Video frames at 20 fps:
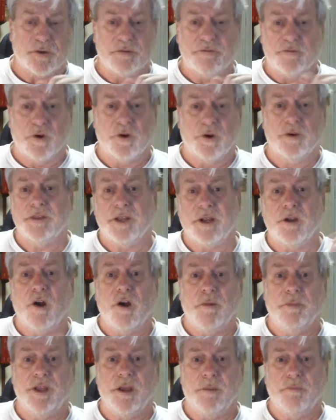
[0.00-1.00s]
to refer, and they
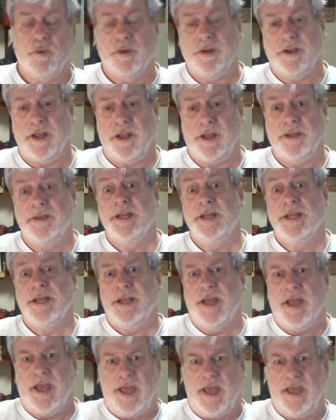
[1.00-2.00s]
called me up one day.
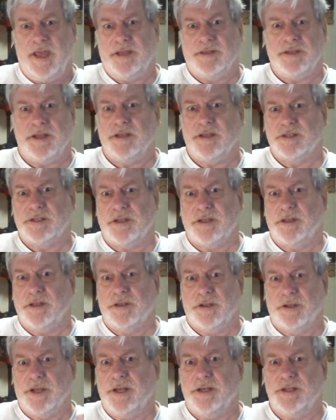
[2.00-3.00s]
And the
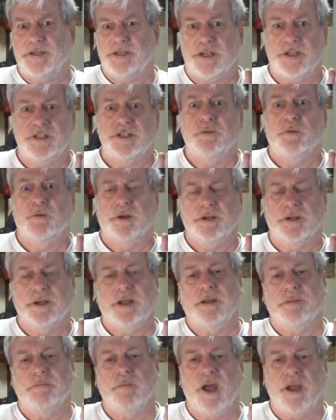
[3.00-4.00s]
lady said she wanted to
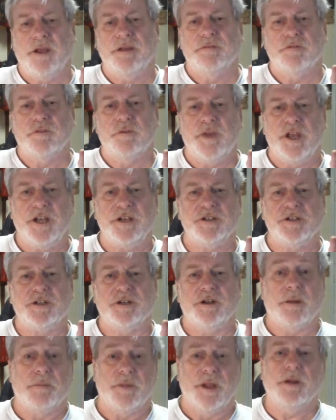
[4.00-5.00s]
get my information.
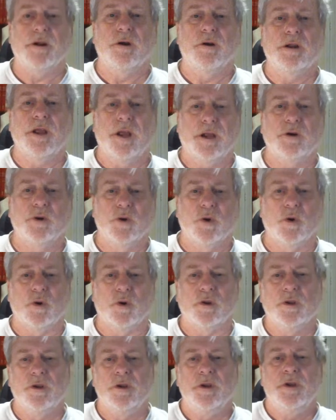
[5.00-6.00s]
I'm like, okay,
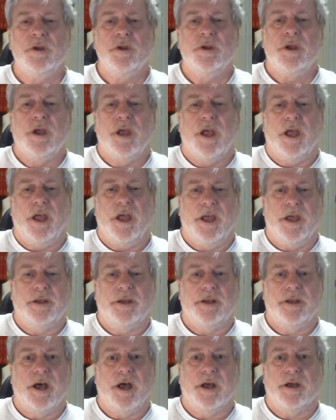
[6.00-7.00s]
cool.
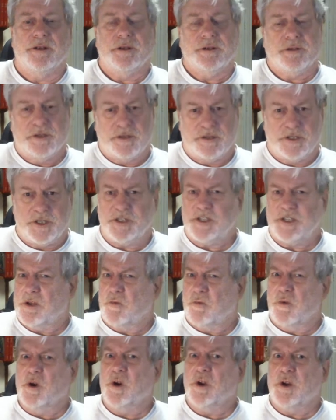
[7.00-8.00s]
And she said,
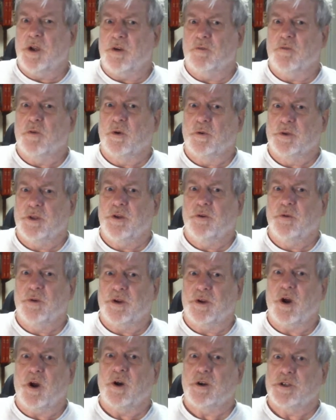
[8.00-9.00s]
we're going to enroll you
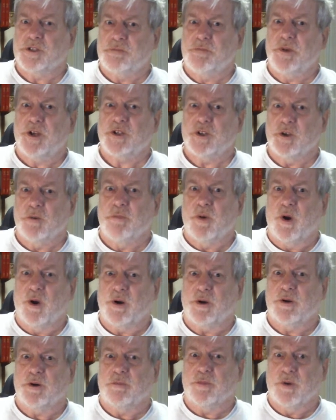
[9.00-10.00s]
in our special
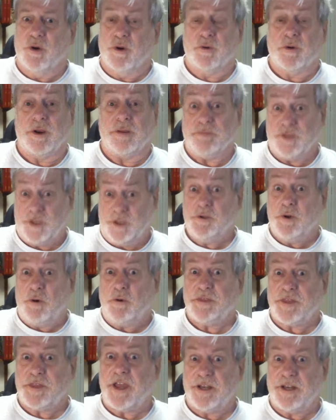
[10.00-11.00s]
partner program. Do you know
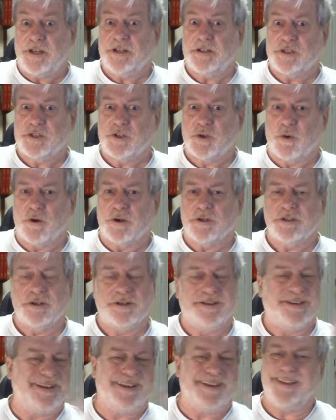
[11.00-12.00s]
what that is,
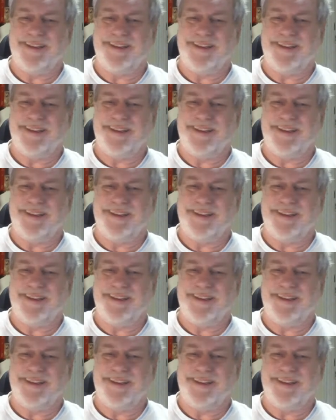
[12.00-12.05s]
George?